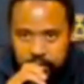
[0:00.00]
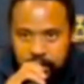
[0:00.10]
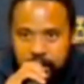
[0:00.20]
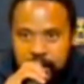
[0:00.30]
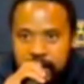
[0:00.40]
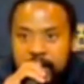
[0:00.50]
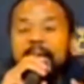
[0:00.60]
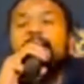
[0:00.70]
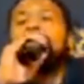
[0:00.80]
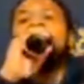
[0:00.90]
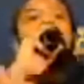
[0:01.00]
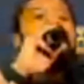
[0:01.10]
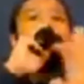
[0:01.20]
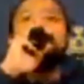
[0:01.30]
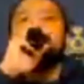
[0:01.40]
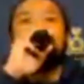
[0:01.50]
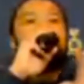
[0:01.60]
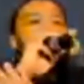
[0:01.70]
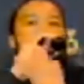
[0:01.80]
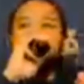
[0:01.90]
Let me repeat myself in case I
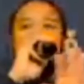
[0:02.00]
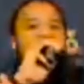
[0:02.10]
stuttered.